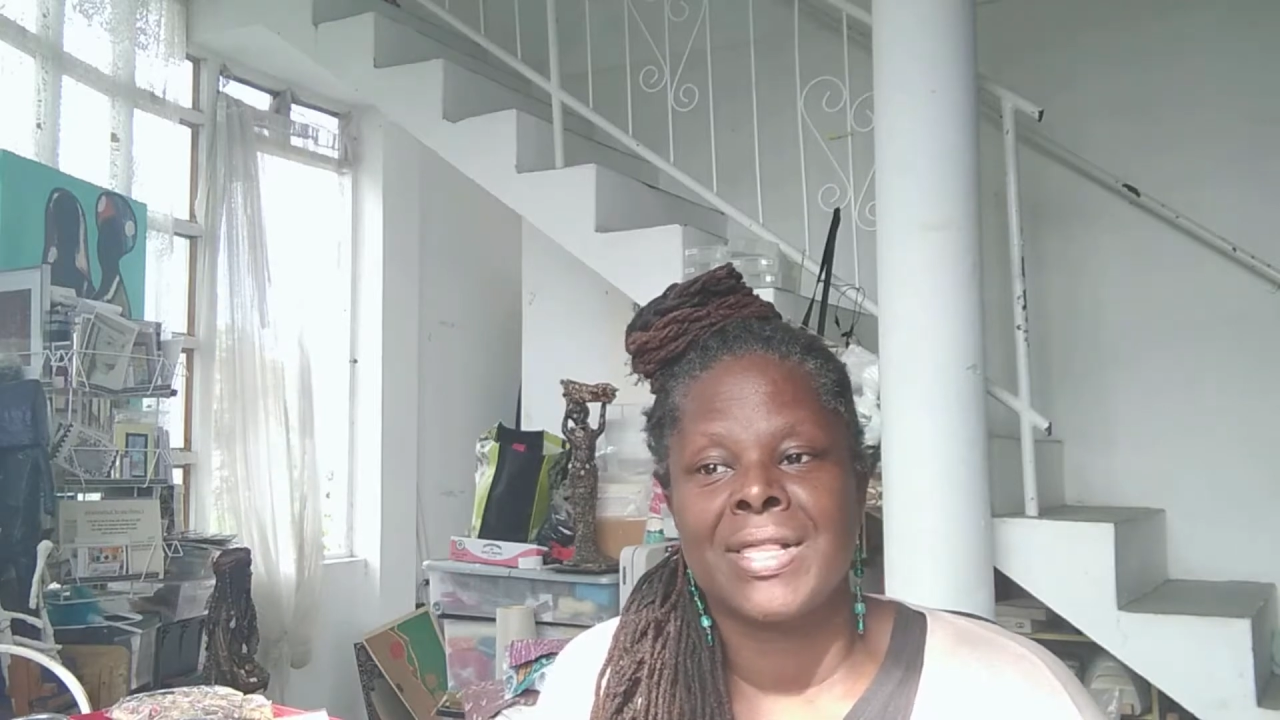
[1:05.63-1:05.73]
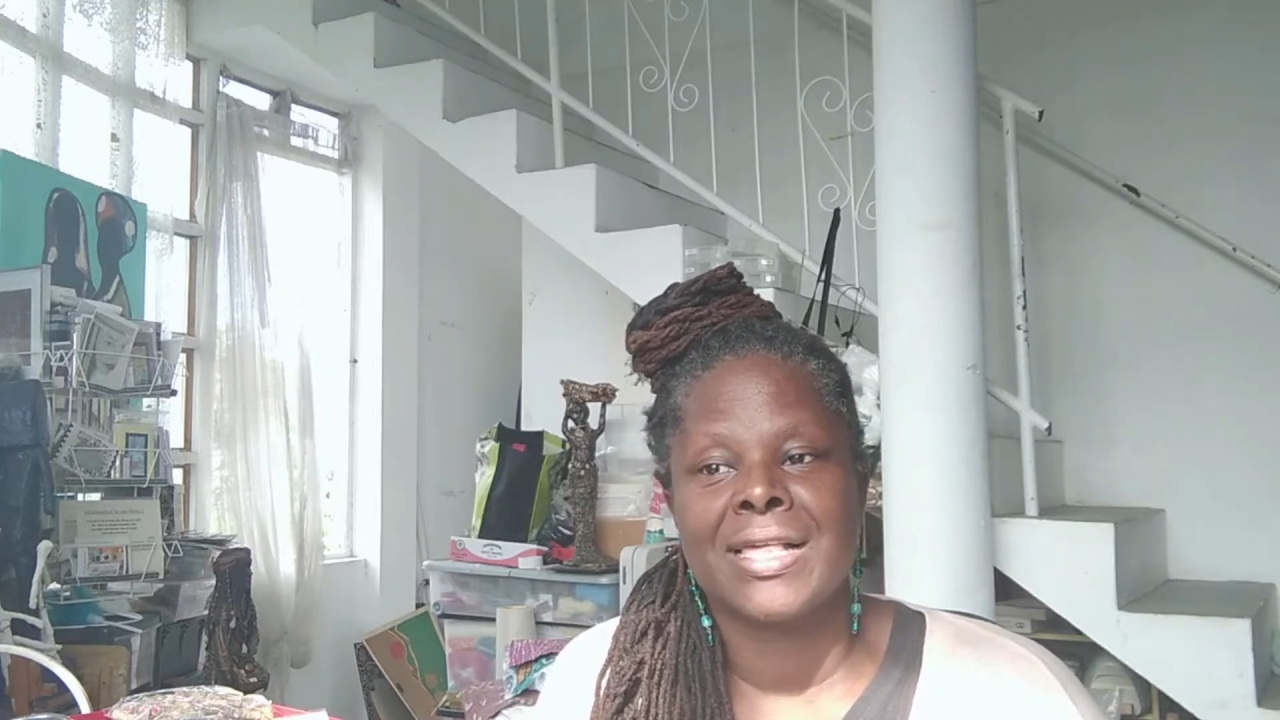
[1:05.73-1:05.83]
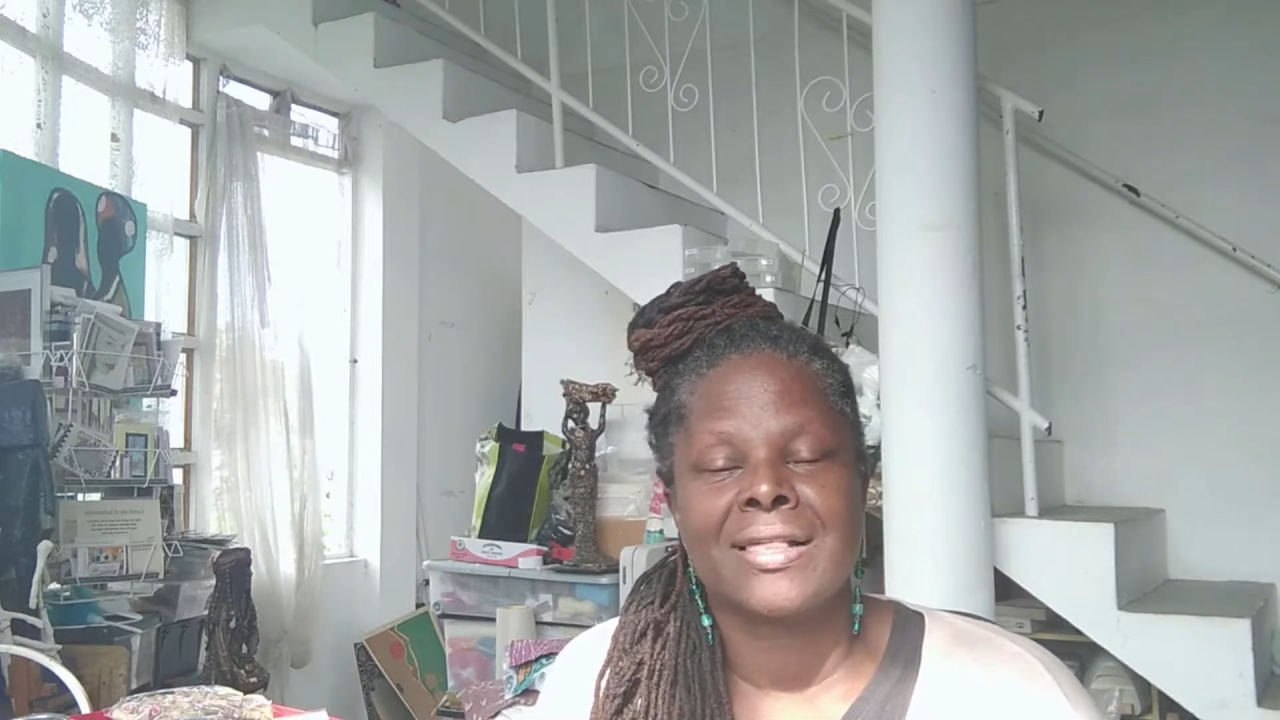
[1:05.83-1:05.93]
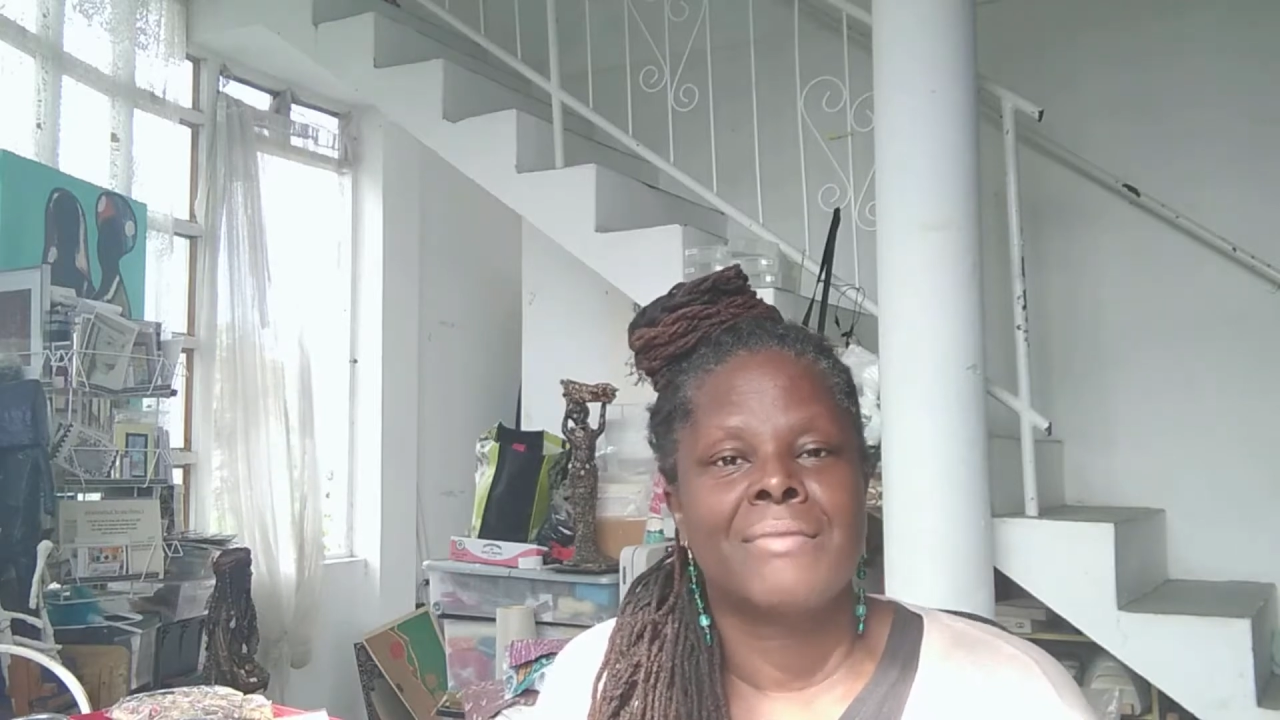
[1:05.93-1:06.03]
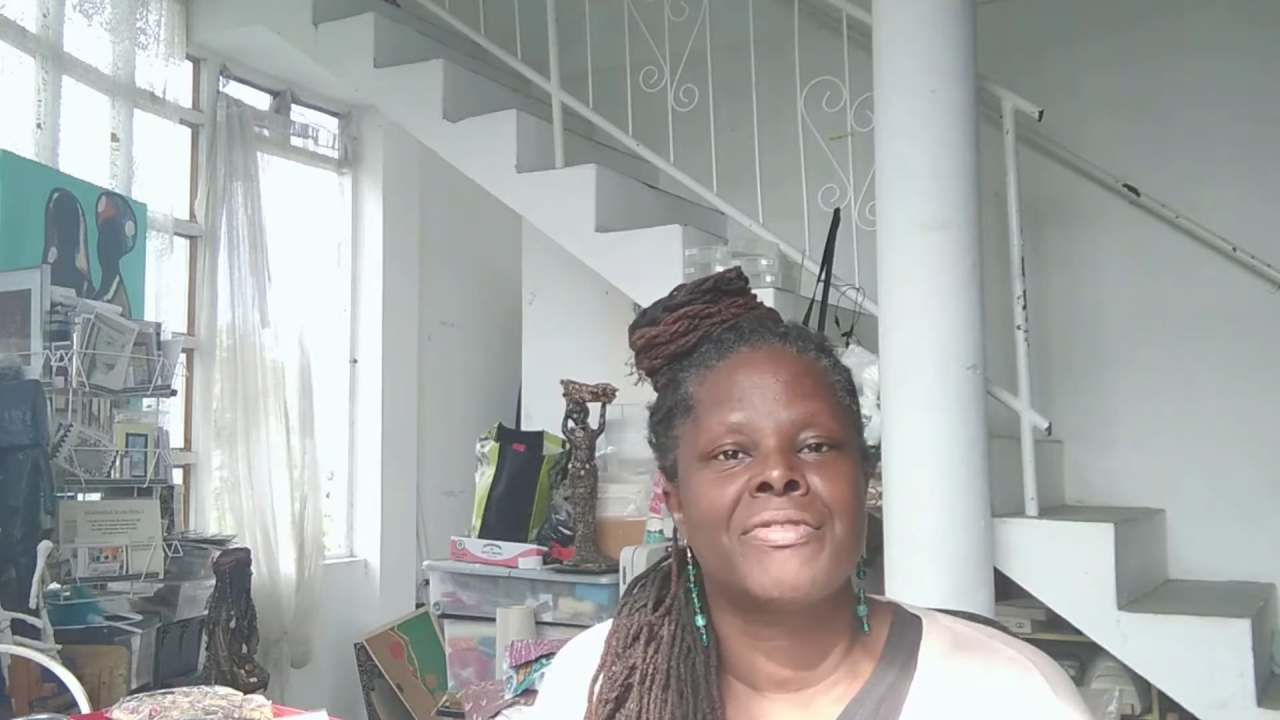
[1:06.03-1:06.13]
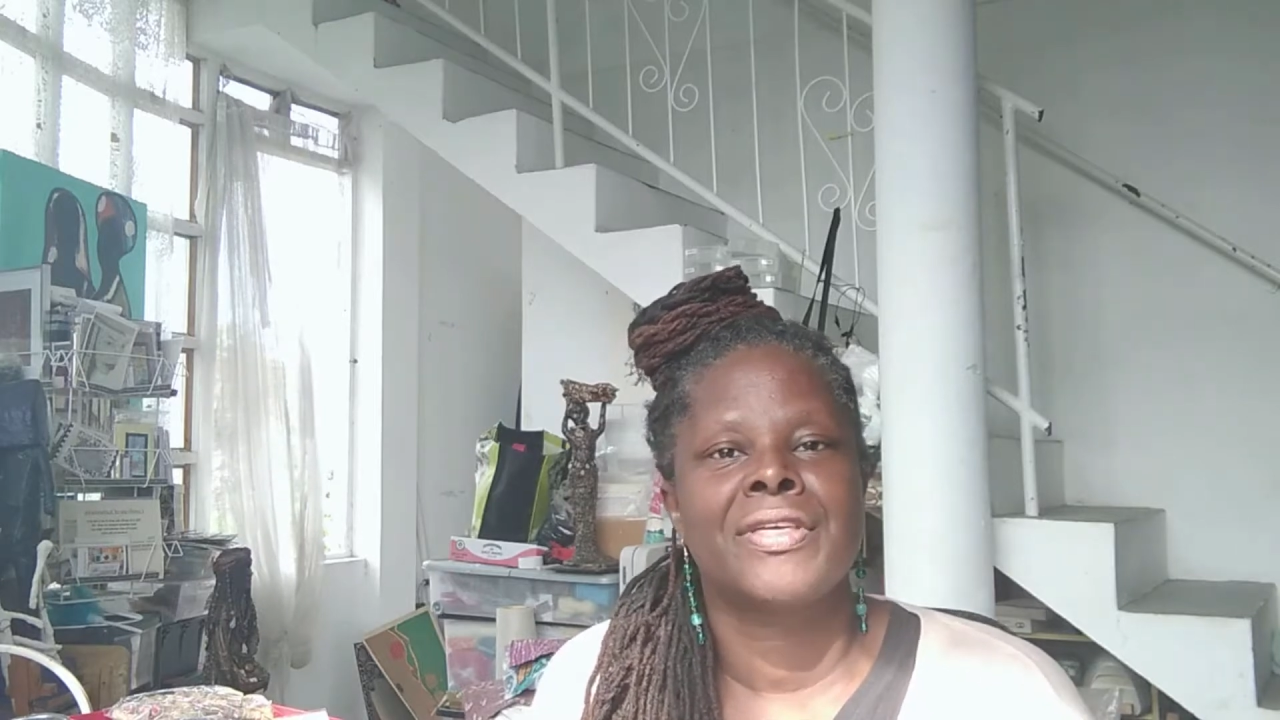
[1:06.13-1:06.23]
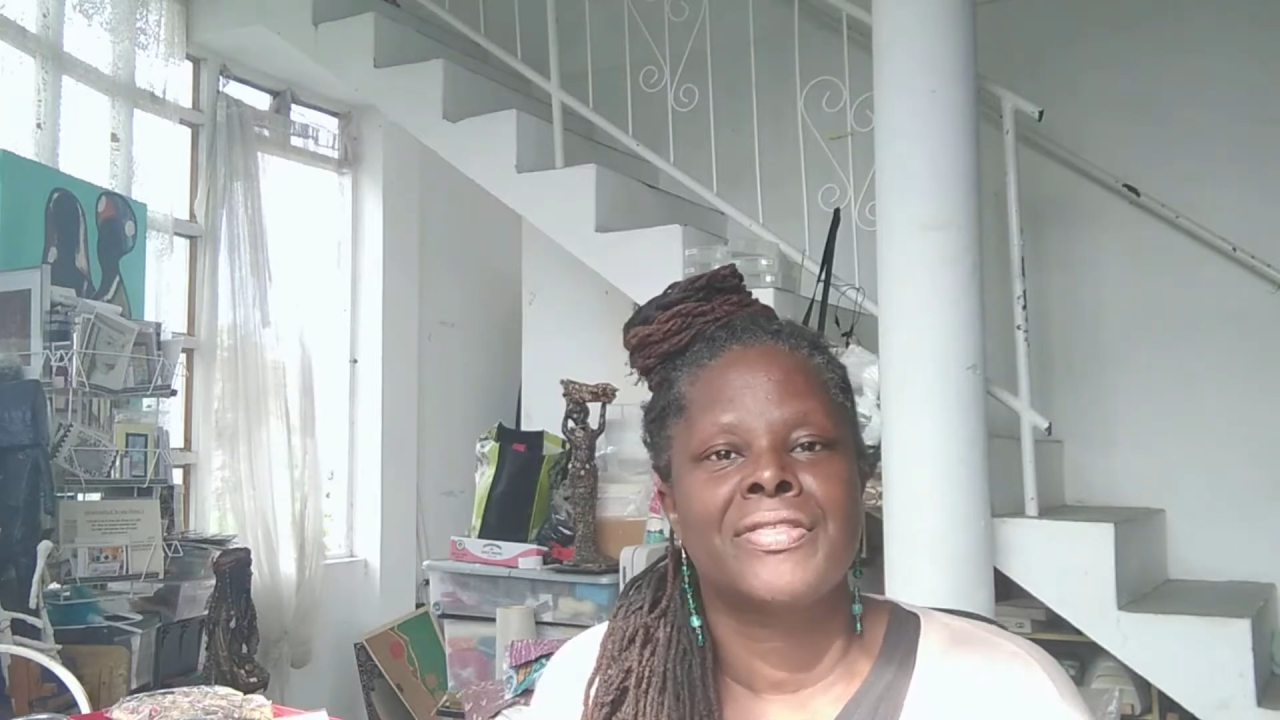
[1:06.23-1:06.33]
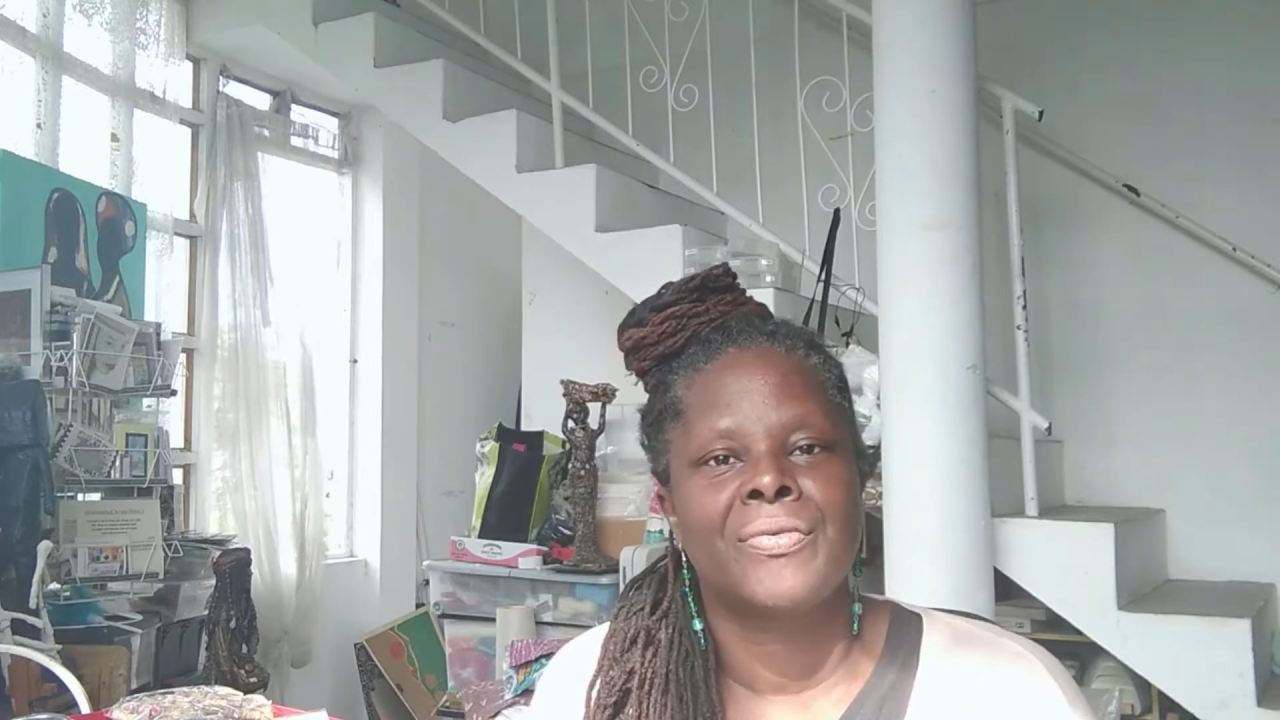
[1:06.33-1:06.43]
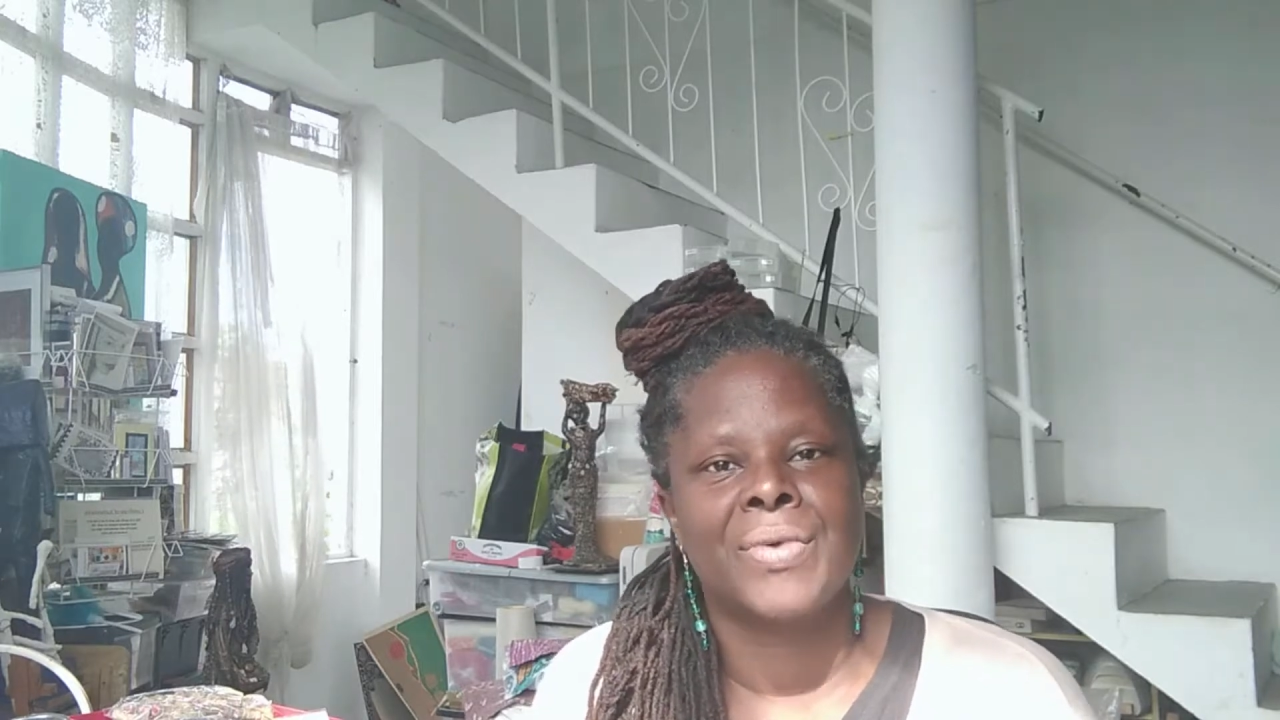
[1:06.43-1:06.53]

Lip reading: it something that